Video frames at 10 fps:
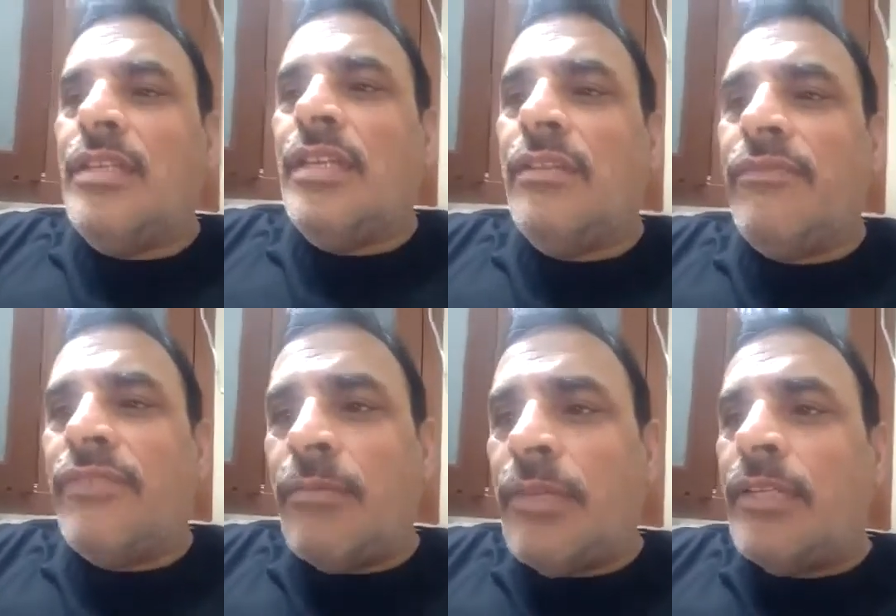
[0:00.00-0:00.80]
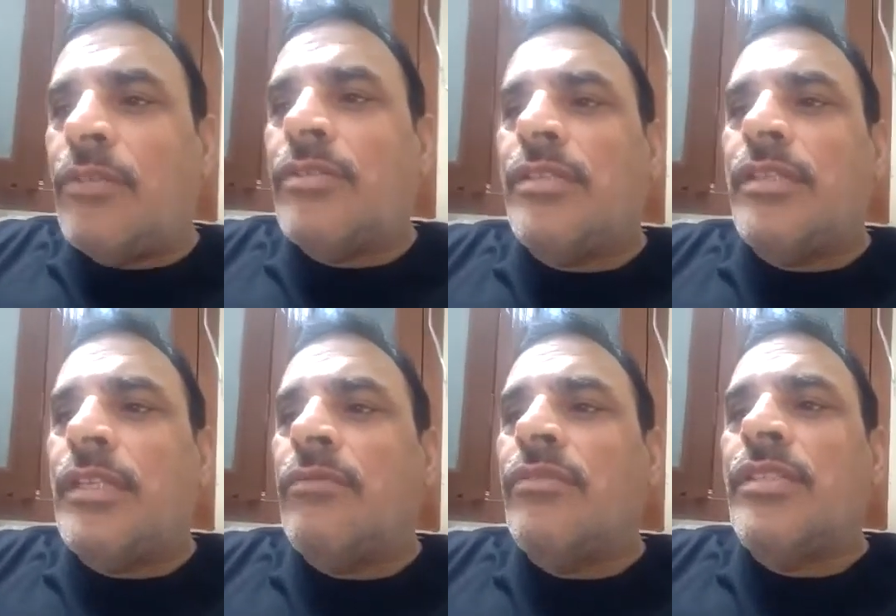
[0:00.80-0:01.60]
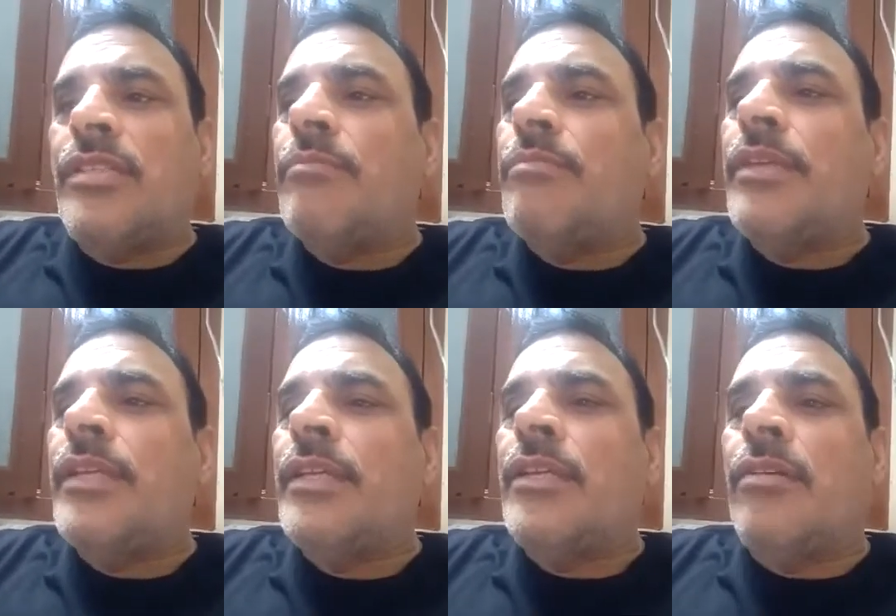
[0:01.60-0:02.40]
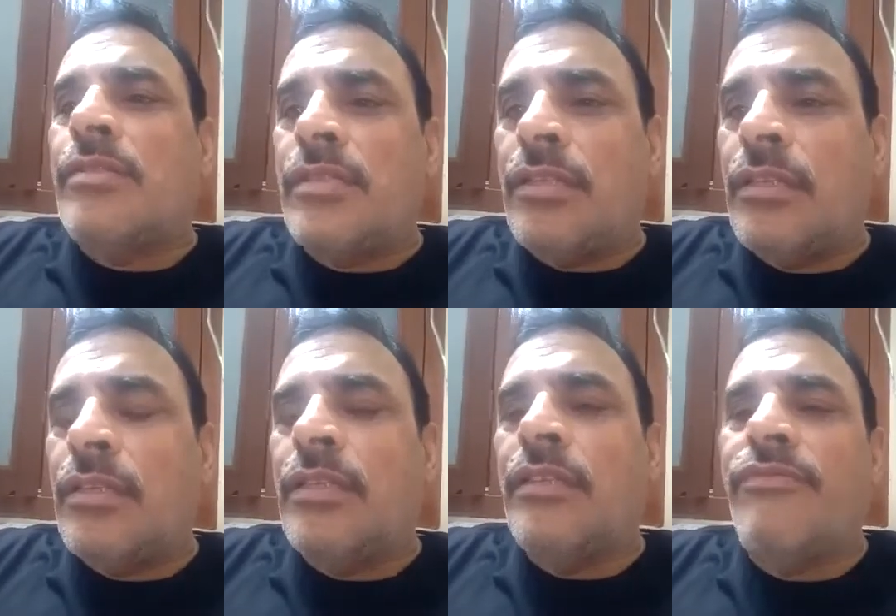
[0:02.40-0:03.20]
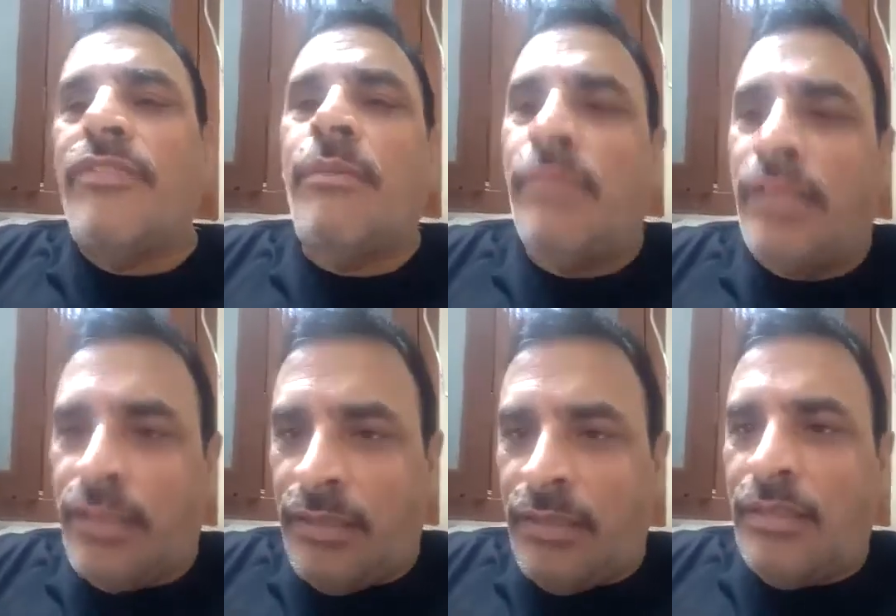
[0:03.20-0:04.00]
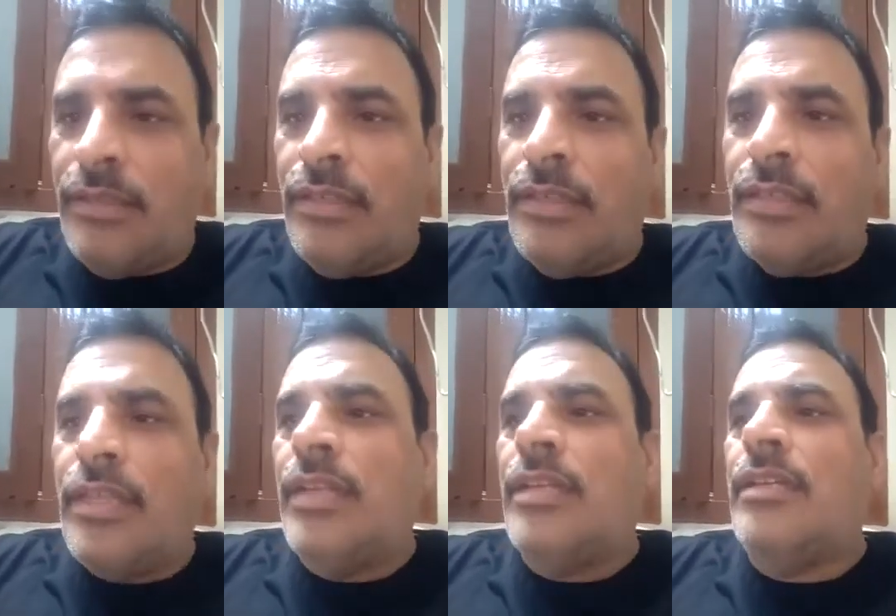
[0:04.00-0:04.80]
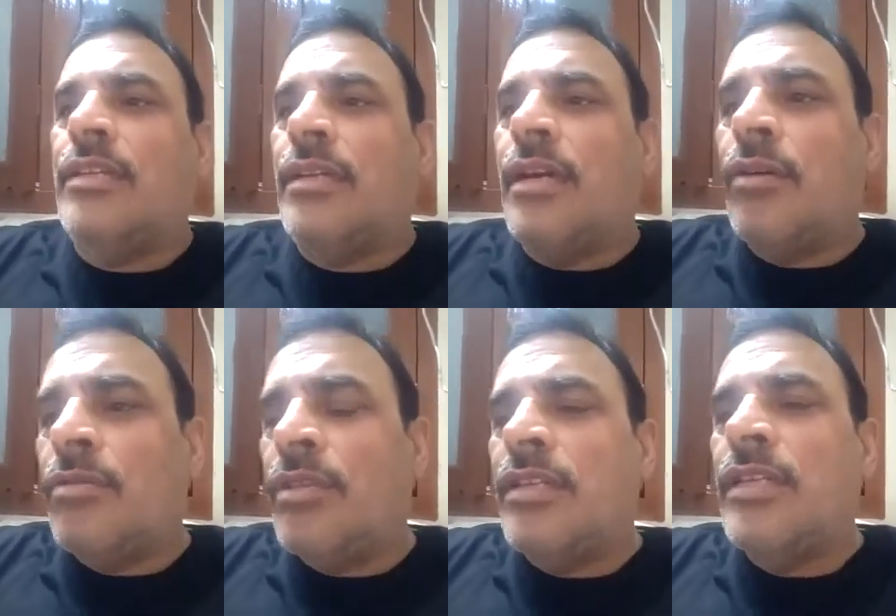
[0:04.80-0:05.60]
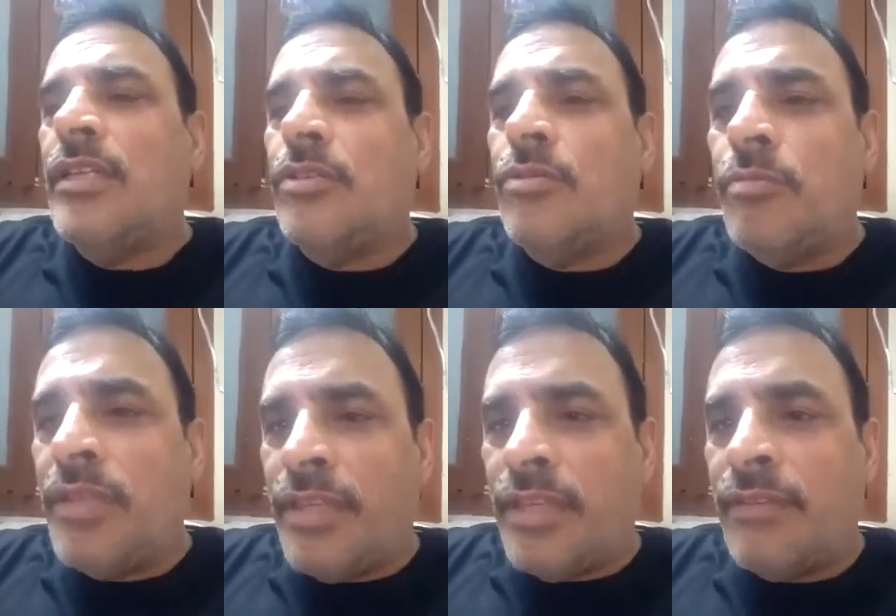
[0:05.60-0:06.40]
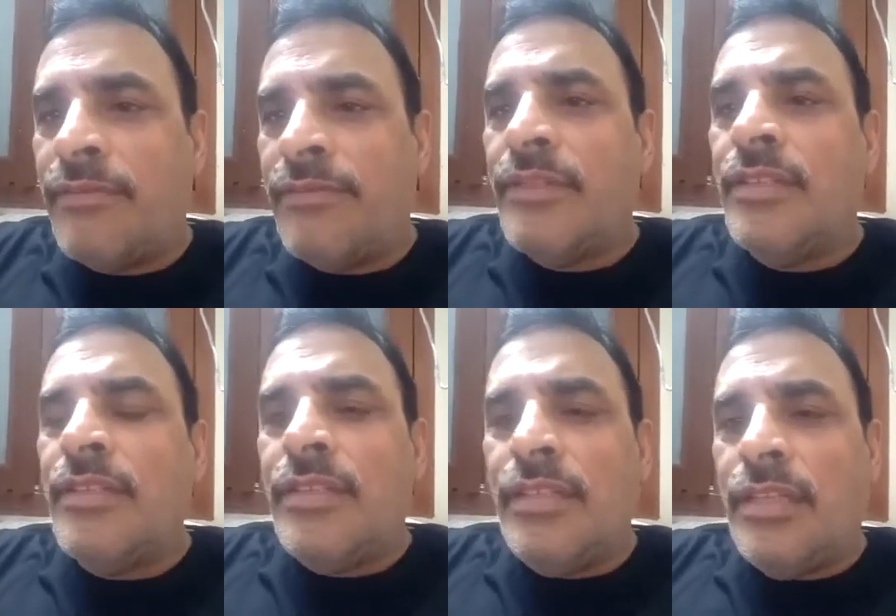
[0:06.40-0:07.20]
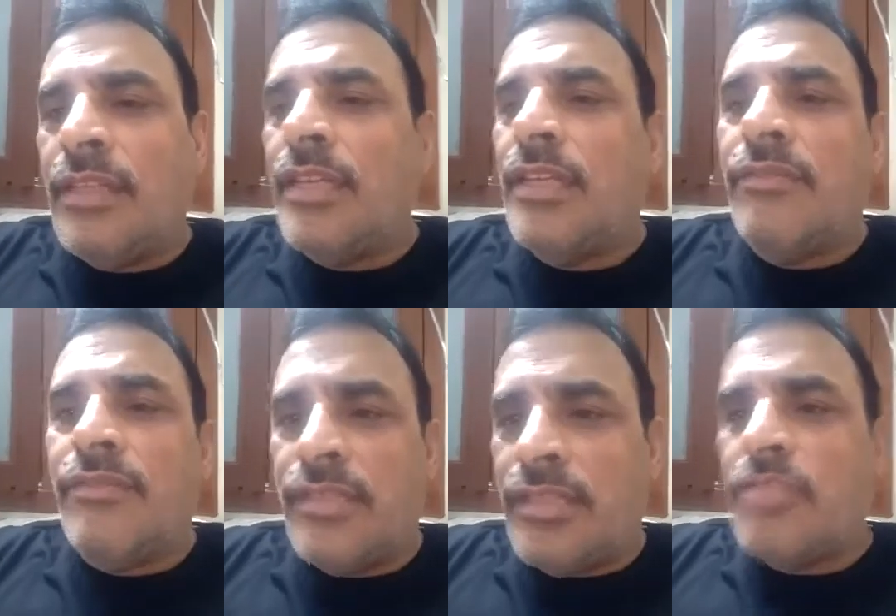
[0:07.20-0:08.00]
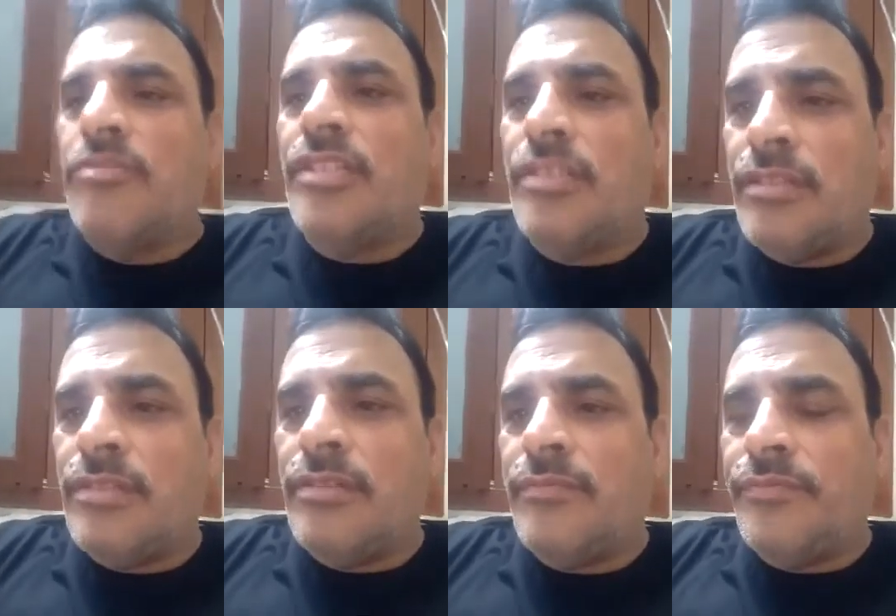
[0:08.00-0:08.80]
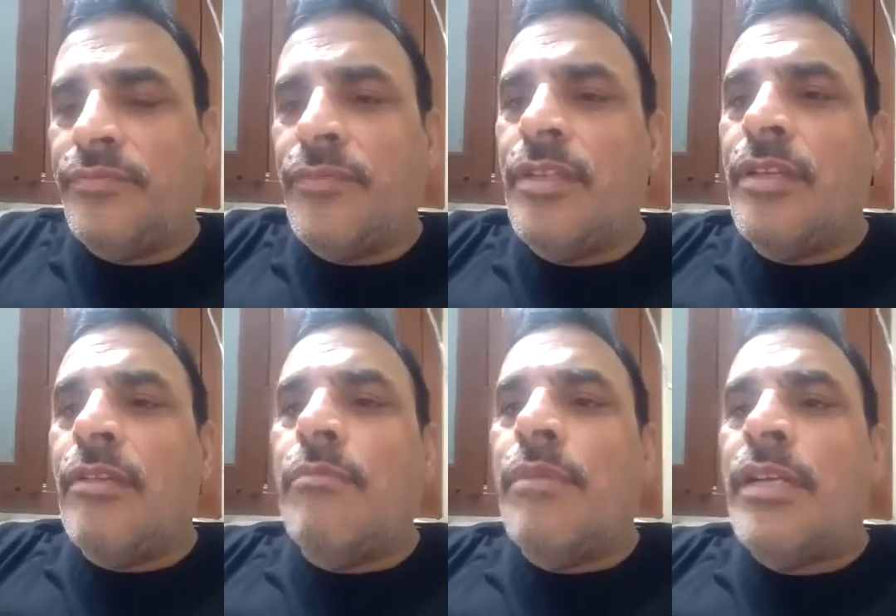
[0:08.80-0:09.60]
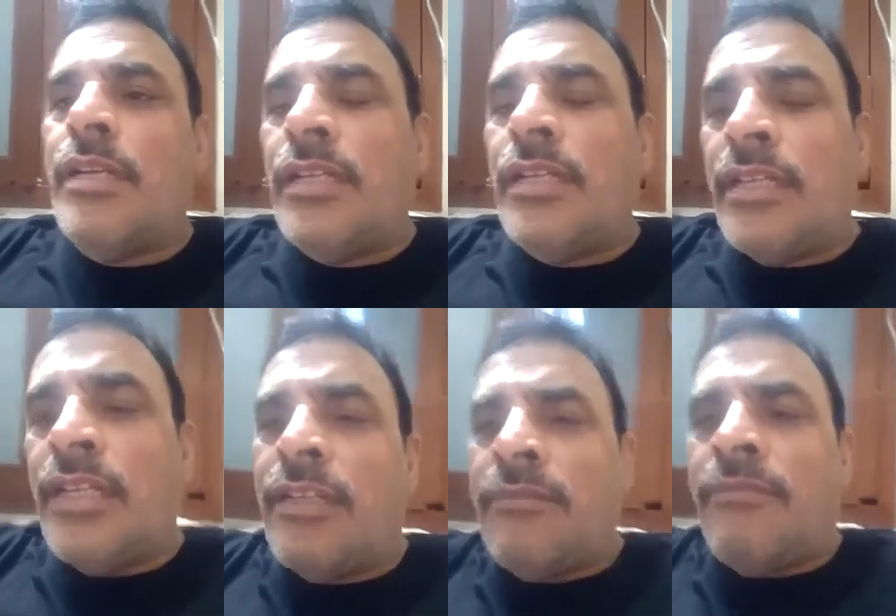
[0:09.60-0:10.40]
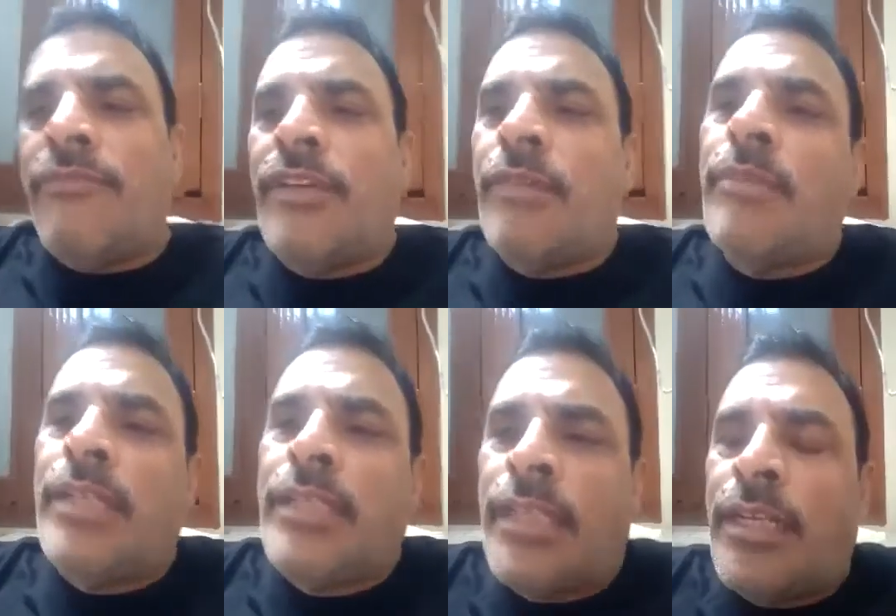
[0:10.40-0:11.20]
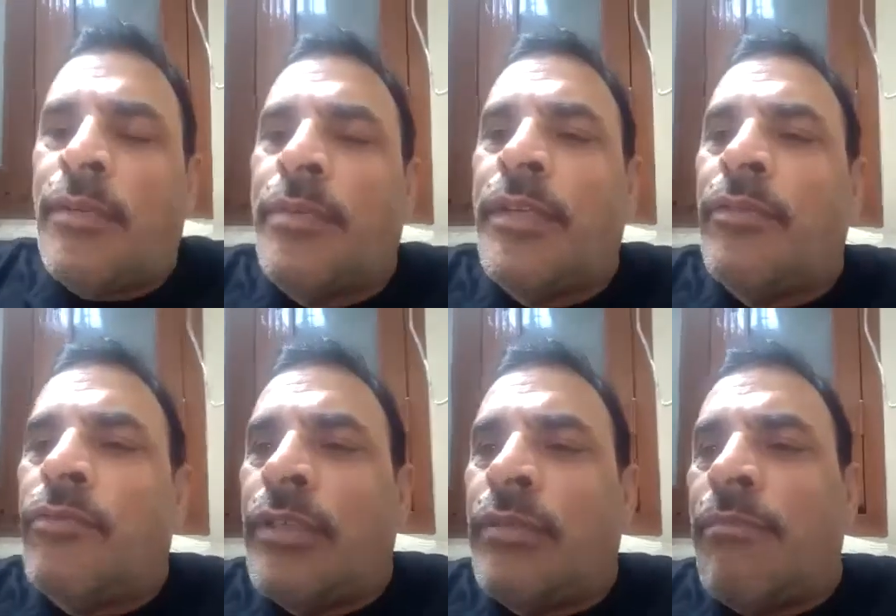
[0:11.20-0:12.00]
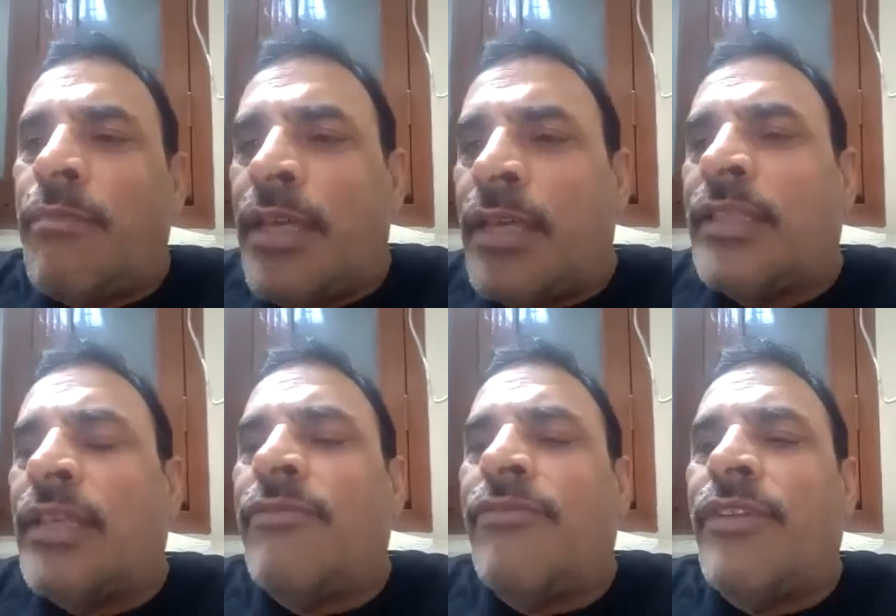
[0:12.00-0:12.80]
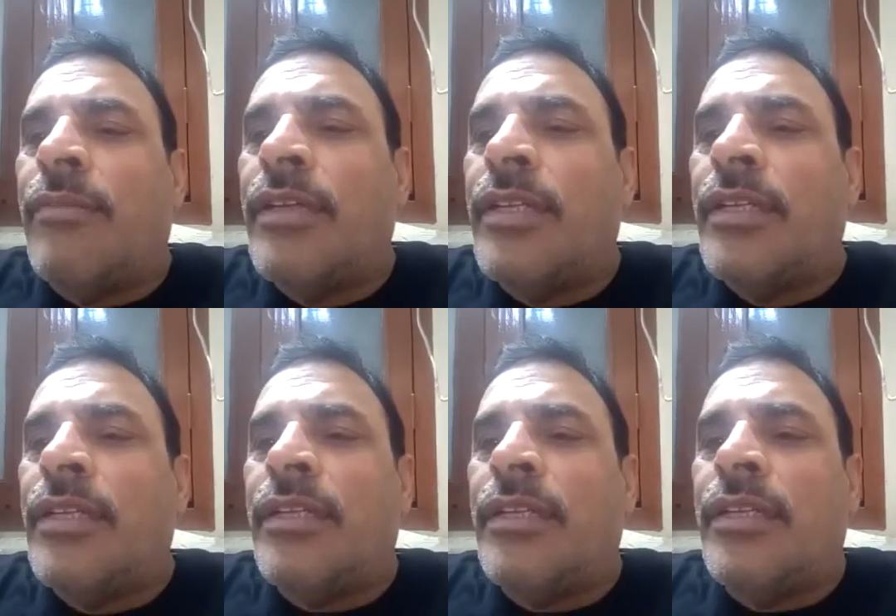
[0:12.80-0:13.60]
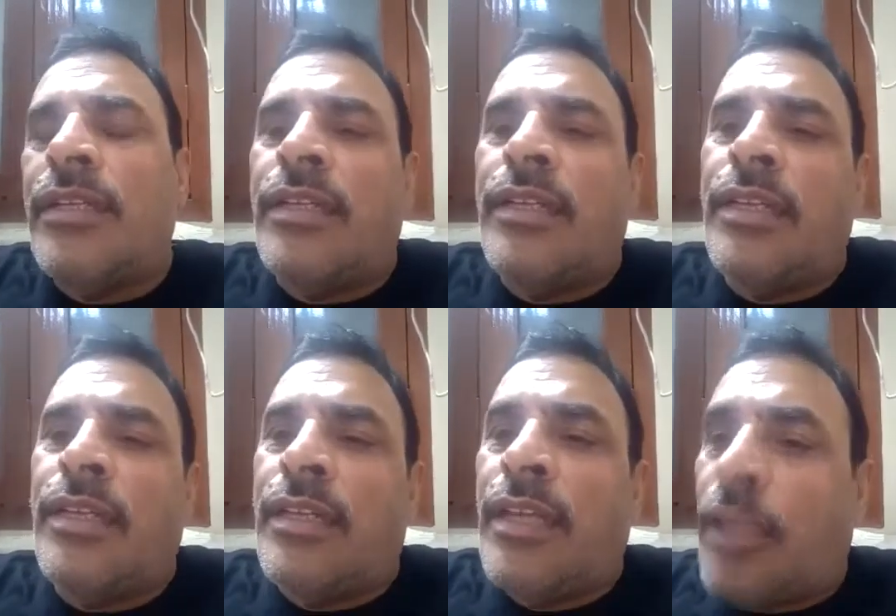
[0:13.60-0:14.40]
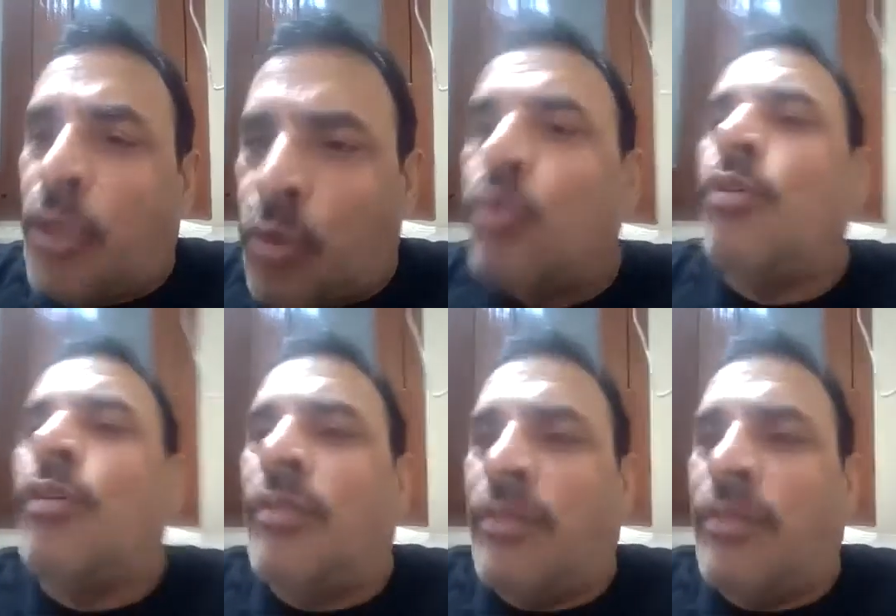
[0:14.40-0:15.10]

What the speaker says: In family counseling, we simply counsel the family that how they need to behave in the given situation. But in a family therapy, we make the family a tool